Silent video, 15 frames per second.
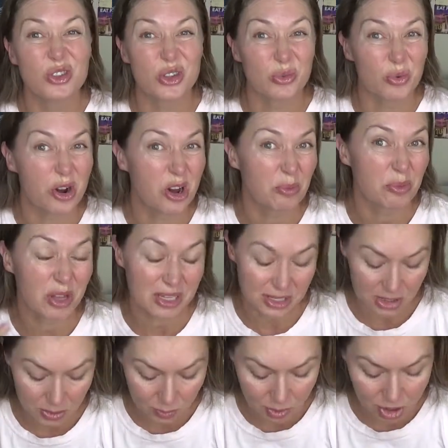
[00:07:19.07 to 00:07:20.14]
the wrong place
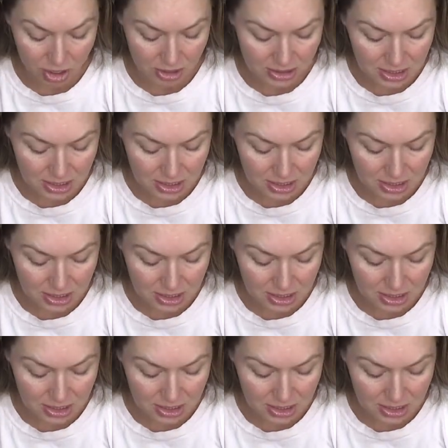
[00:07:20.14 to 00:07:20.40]
at the wrong